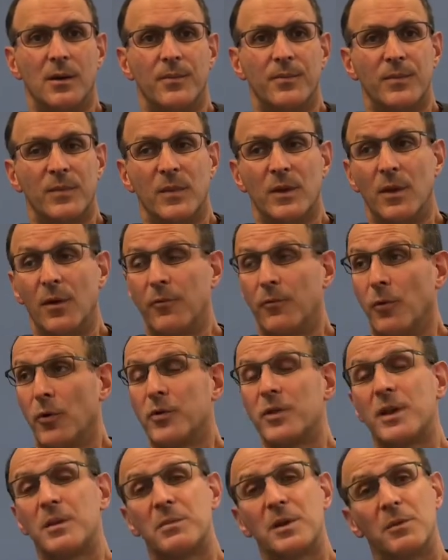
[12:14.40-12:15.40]
The fourth thing
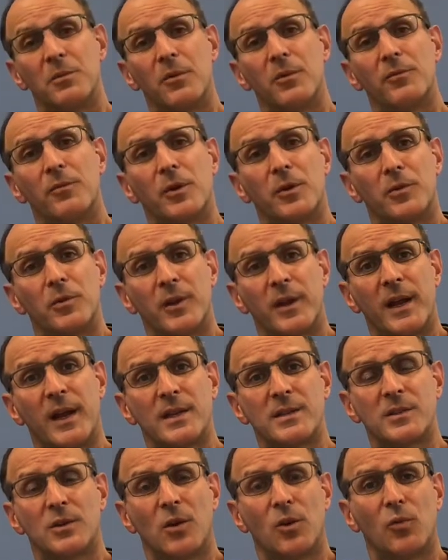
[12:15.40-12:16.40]
people frequently ask
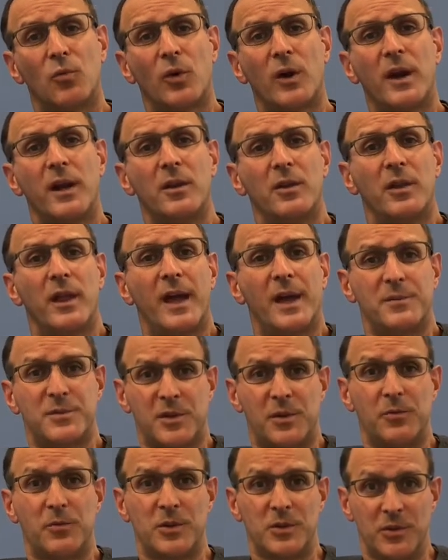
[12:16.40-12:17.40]
are, what kind of labs can we
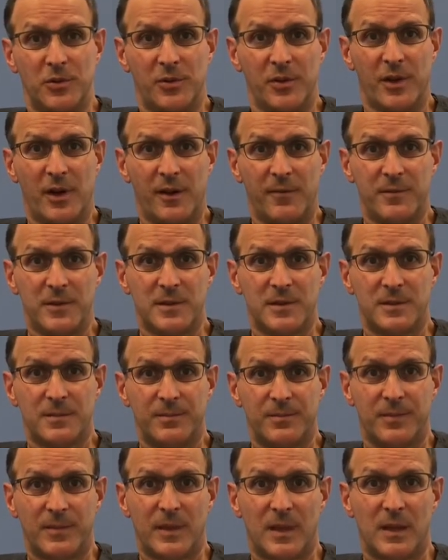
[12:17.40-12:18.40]
do in the office?
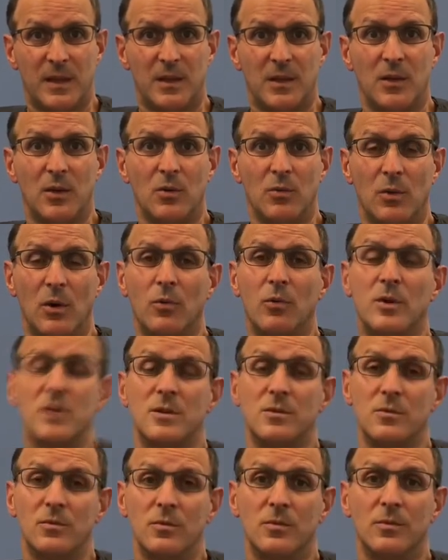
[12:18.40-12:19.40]
Well,
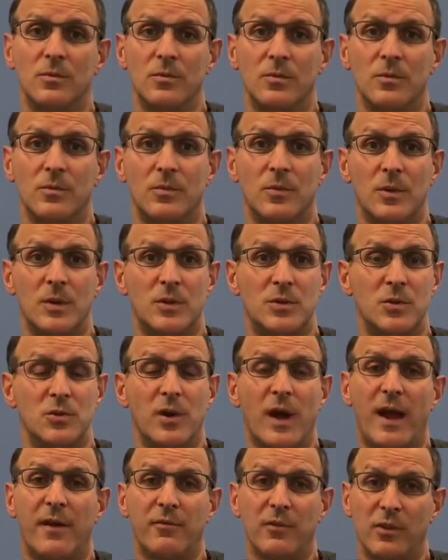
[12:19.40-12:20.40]
we do have a
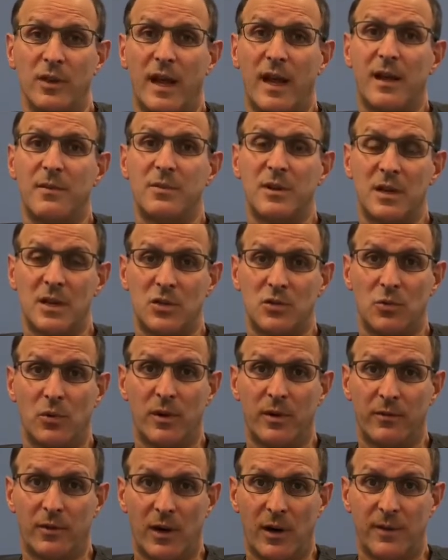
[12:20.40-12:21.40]
lab in each one of our
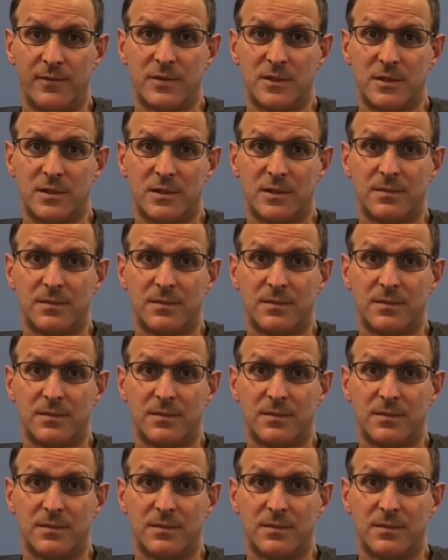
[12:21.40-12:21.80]
offices.